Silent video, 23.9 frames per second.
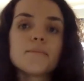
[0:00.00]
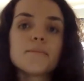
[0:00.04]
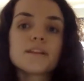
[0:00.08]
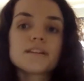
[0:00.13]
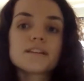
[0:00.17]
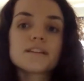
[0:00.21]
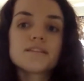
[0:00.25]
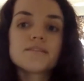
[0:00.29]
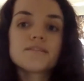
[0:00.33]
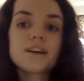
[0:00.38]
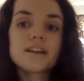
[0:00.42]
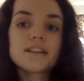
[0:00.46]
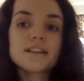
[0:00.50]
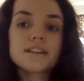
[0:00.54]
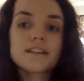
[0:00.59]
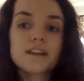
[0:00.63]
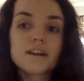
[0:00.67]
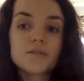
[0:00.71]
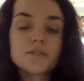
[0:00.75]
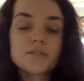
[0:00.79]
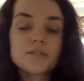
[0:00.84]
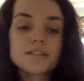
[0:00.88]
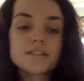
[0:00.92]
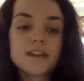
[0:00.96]
the event that I
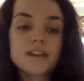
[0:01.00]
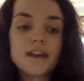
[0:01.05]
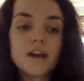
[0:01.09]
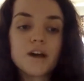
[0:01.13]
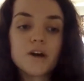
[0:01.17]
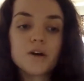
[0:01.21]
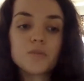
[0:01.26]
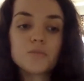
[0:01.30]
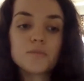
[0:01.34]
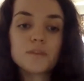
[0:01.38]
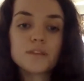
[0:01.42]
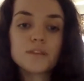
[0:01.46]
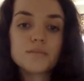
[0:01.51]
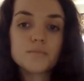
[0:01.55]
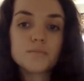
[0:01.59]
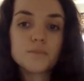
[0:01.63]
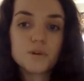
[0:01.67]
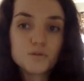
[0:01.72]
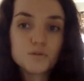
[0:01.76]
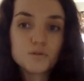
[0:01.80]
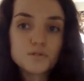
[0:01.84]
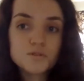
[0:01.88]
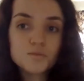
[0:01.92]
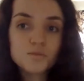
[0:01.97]
would say helped me the
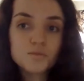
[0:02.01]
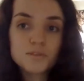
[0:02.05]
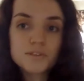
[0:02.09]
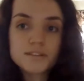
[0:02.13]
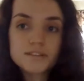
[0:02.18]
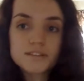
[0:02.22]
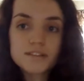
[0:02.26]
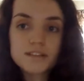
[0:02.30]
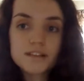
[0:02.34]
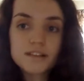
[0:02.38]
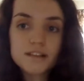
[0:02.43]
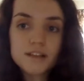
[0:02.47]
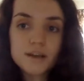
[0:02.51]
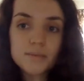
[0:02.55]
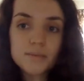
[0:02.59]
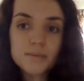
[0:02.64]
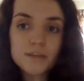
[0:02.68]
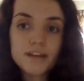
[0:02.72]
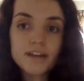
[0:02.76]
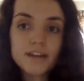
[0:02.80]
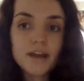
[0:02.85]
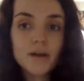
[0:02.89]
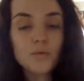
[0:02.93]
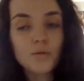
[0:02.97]
most was the
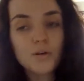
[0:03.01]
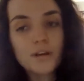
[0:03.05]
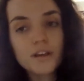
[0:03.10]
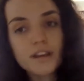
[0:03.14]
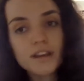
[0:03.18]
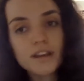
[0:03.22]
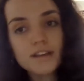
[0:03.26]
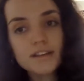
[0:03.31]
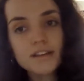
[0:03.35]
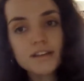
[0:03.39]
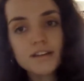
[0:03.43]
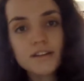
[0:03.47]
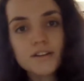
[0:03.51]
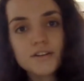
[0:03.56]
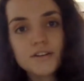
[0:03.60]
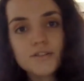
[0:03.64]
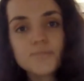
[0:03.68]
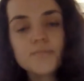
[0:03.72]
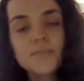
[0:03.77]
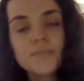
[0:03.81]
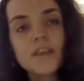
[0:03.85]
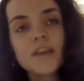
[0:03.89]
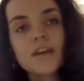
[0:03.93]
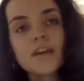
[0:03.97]
Alumni Networking Dinner.
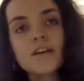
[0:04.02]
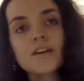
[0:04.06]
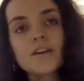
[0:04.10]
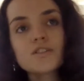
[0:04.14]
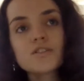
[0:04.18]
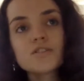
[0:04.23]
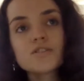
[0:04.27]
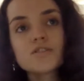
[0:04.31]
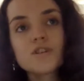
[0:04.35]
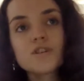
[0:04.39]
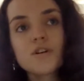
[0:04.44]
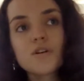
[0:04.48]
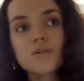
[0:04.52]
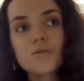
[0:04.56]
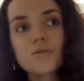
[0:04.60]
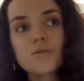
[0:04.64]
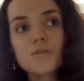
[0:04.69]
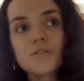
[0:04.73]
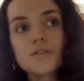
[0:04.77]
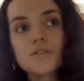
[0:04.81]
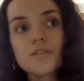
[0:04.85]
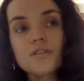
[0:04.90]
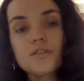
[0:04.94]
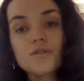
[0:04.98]
So
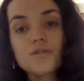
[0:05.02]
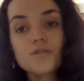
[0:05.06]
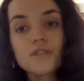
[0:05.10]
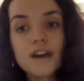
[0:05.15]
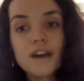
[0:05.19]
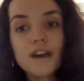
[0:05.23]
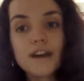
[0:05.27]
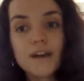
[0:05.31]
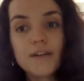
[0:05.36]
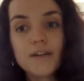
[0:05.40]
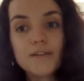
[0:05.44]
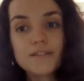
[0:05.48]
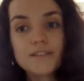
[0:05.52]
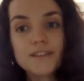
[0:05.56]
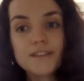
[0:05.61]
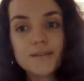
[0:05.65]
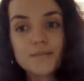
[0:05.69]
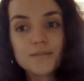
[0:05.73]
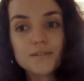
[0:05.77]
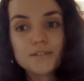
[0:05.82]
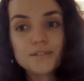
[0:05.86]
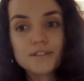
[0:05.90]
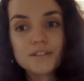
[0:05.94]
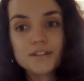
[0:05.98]
through that, I was
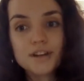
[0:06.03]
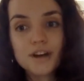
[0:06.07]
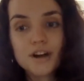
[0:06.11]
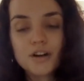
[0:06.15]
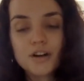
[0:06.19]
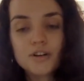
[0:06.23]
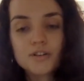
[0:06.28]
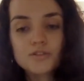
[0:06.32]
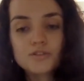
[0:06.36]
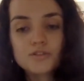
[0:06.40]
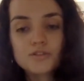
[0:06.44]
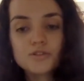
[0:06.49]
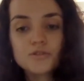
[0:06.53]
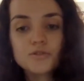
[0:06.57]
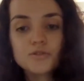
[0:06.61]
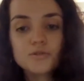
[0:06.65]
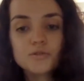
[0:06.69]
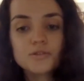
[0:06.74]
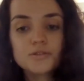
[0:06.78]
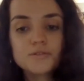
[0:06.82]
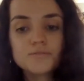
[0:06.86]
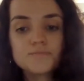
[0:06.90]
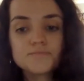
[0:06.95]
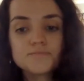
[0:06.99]
able to talk
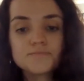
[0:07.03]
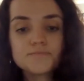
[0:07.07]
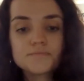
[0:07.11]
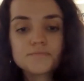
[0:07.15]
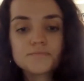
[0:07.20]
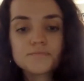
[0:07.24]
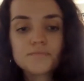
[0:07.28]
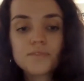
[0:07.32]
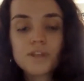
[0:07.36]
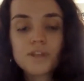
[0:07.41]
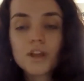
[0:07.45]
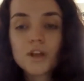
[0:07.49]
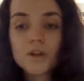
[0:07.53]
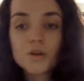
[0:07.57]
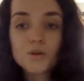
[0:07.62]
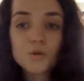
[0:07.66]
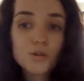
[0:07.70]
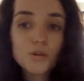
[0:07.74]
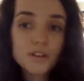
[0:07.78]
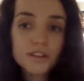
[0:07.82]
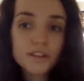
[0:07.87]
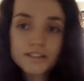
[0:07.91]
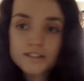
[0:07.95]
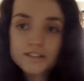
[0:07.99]
to
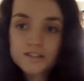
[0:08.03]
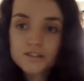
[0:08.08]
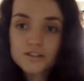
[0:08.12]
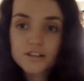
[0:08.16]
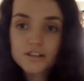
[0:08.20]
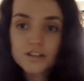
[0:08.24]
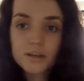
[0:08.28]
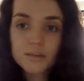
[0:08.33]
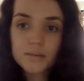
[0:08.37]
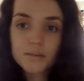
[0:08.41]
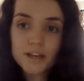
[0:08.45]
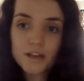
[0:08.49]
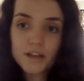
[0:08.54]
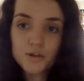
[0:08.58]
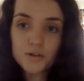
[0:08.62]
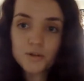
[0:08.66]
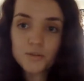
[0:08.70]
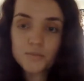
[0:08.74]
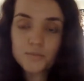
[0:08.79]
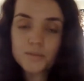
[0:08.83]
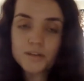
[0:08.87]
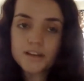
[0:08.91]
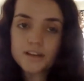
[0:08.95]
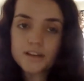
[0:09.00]
Northeastern alumni who
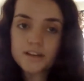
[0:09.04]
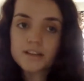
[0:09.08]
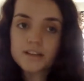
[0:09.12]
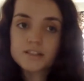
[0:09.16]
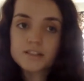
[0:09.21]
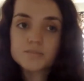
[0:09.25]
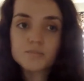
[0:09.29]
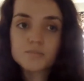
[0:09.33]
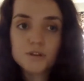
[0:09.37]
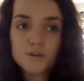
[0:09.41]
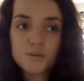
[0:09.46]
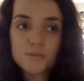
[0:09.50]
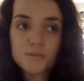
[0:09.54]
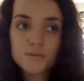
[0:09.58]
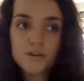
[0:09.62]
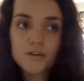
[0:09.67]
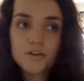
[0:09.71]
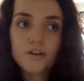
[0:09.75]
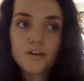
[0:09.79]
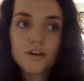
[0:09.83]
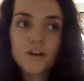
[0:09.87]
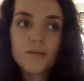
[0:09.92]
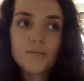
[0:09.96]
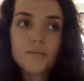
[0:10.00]
had been in the Explore
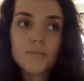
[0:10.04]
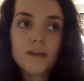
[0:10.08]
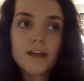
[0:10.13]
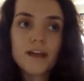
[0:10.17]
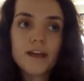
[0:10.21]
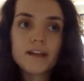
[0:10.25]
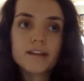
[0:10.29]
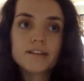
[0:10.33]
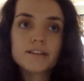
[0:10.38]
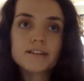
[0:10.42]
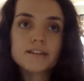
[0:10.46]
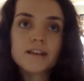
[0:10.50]
program. And